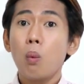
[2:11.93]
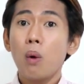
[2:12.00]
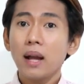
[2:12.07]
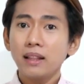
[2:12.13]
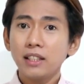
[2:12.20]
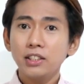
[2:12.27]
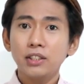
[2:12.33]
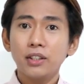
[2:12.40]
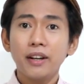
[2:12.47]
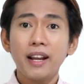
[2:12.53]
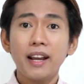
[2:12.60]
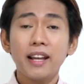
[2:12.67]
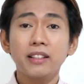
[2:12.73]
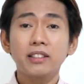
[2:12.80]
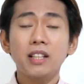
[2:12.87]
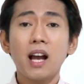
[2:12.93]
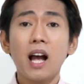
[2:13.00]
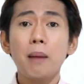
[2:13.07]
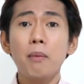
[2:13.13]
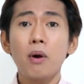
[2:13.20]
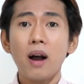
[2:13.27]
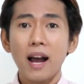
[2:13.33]
What is your edge
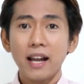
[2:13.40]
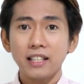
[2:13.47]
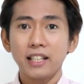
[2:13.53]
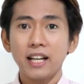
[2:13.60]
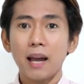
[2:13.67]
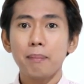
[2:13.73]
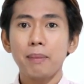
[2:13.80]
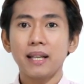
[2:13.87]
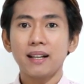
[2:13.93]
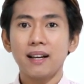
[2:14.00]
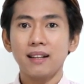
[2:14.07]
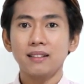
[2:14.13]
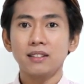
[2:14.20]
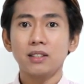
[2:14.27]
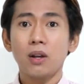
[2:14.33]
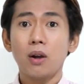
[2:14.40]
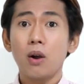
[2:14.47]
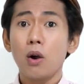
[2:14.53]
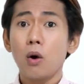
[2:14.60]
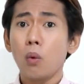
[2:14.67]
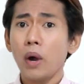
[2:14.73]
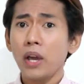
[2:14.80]
among other applicants?
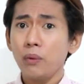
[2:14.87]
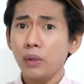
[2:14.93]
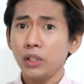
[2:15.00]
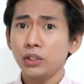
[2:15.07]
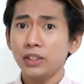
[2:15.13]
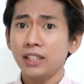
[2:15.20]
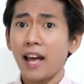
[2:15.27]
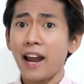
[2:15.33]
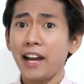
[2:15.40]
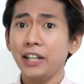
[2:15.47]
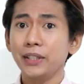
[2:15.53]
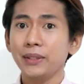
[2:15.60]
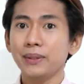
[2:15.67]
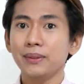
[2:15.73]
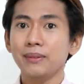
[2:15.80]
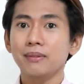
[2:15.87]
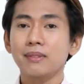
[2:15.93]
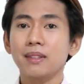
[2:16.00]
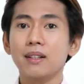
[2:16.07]
Why we should hire you?